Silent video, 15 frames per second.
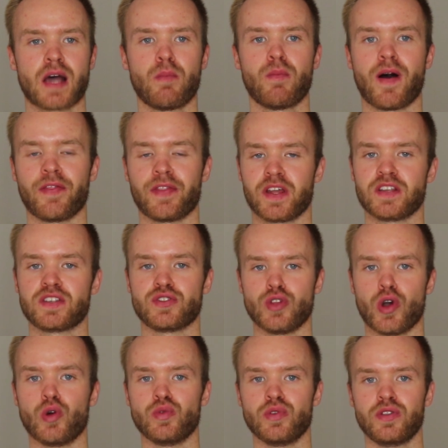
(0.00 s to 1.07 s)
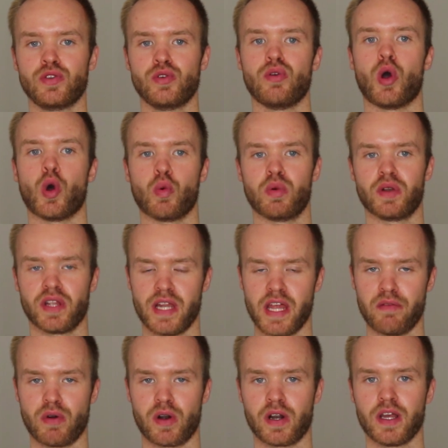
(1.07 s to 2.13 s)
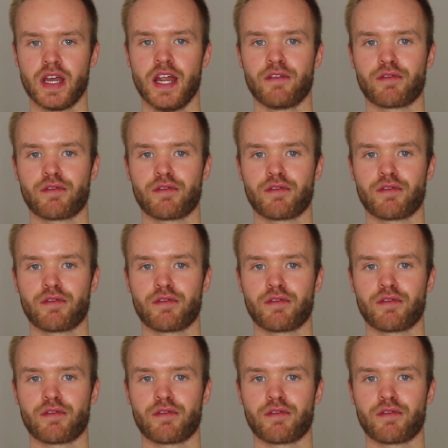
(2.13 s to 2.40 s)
someone that is known to overdeliver.